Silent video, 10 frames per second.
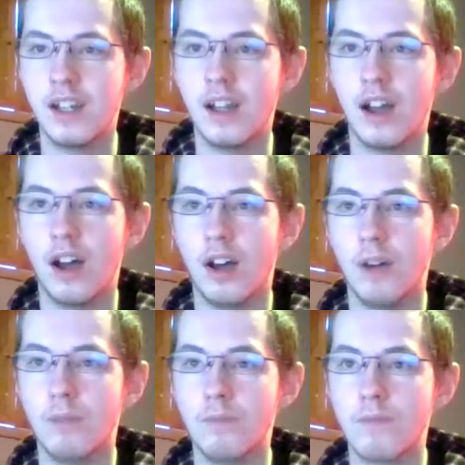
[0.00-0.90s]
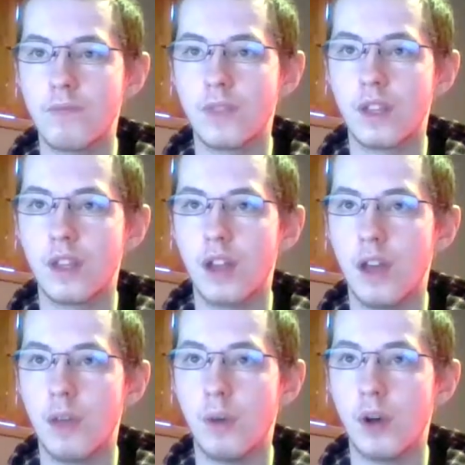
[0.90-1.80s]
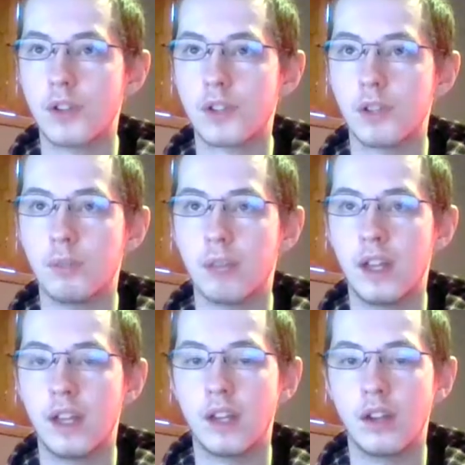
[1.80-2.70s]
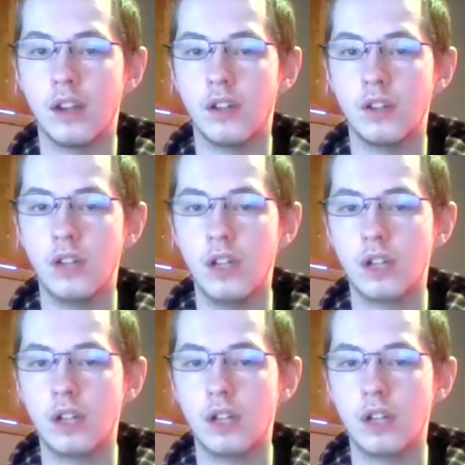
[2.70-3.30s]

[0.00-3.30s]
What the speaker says: I'm also planning on